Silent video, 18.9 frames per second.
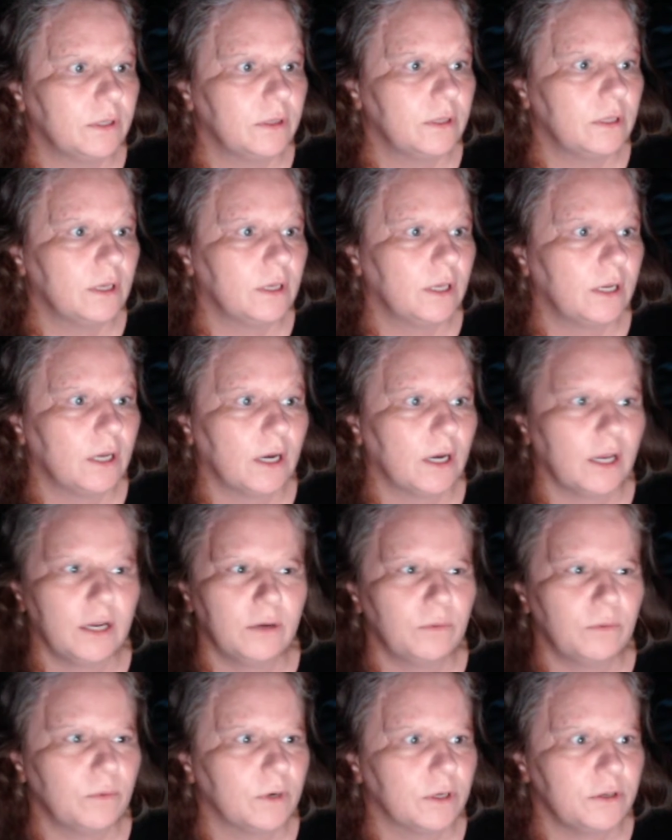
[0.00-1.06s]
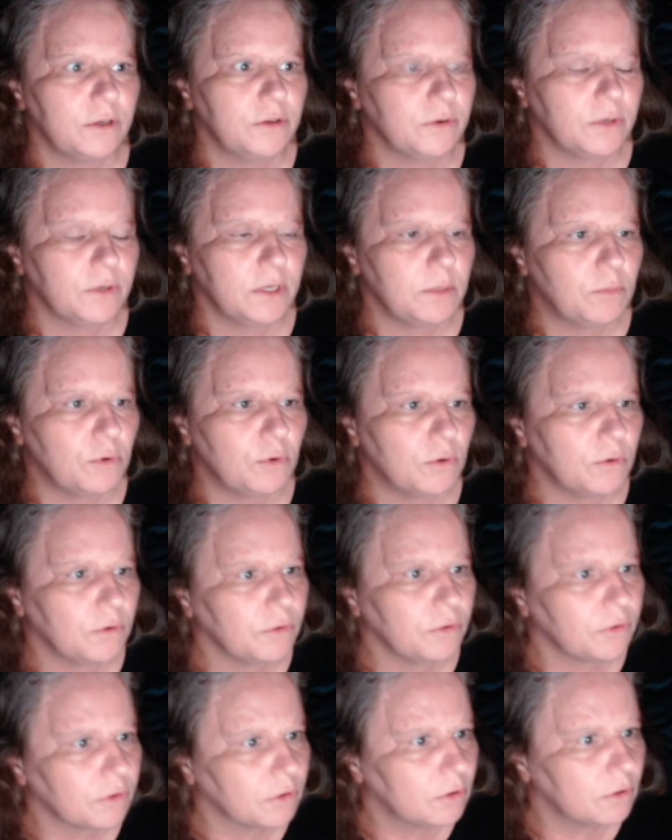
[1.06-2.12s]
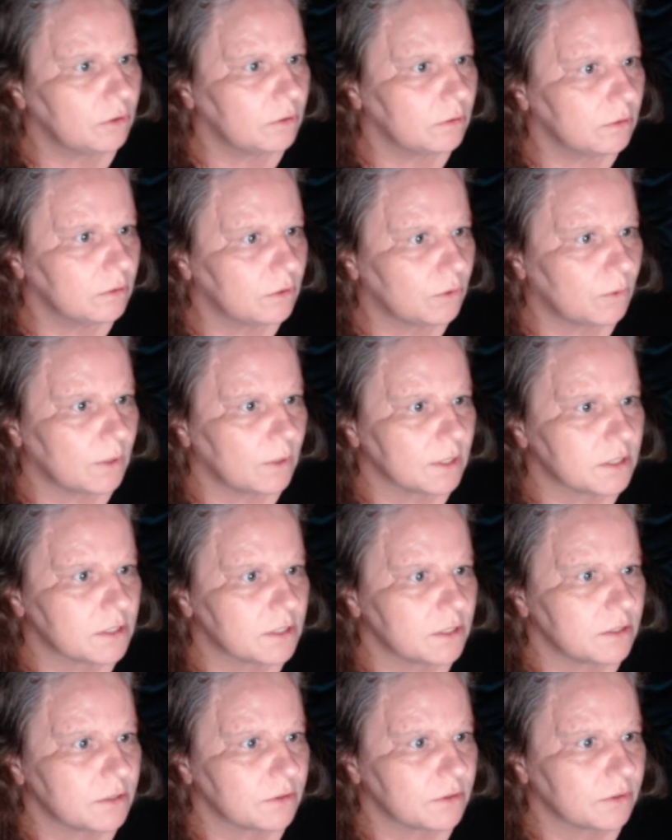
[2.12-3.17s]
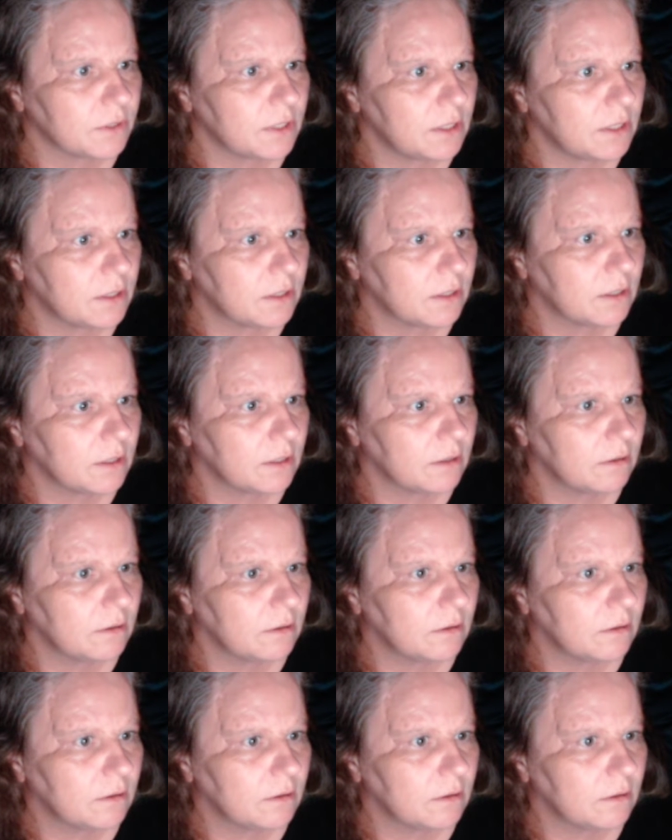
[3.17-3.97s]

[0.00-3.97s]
And I don't want to do any polls or questions or anything.